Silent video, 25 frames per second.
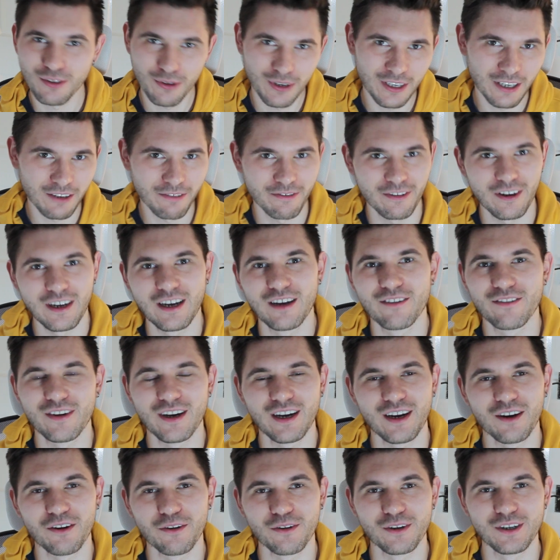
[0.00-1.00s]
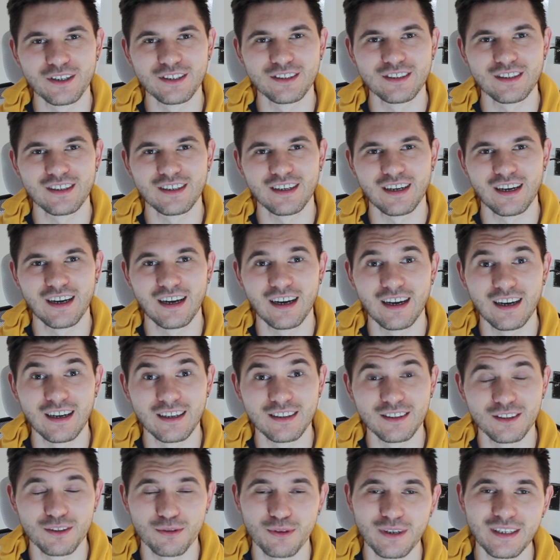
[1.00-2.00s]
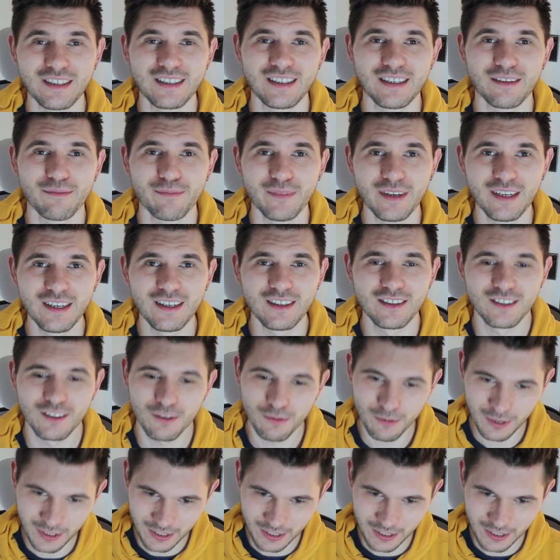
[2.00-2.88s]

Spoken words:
25 hours and 20 minutes,